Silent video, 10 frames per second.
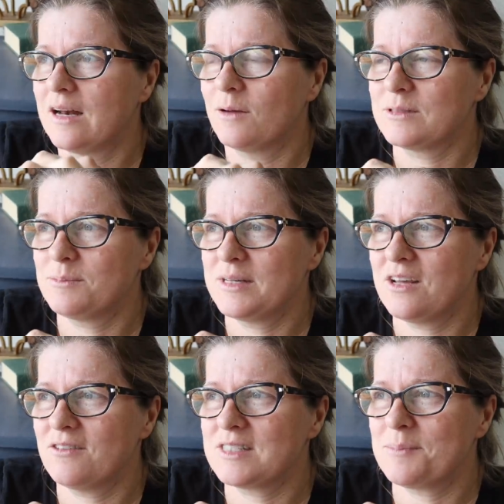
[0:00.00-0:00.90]
And I was a bit
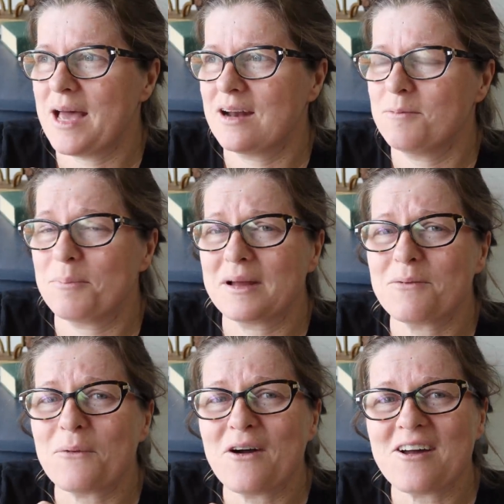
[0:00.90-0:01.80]
nervous about it, but
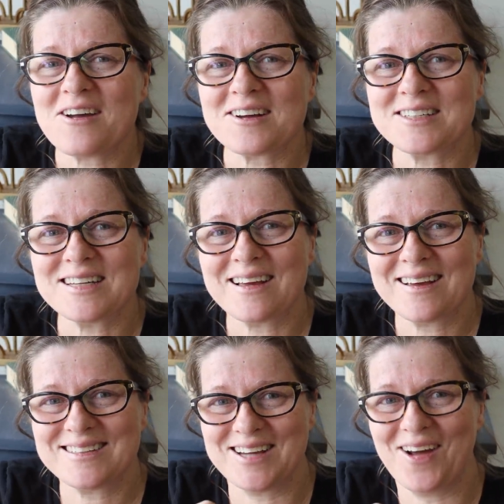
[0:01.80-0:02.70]
it worked.
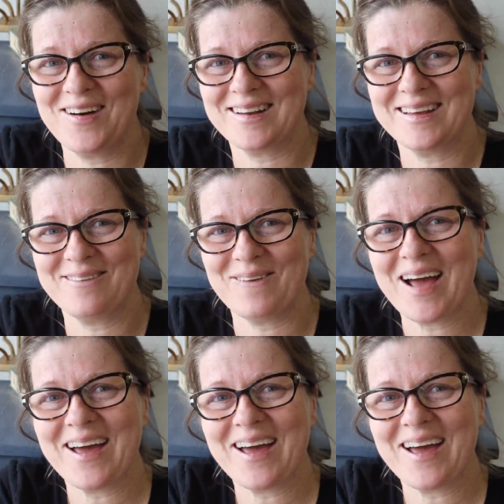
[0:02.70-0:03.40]
It totally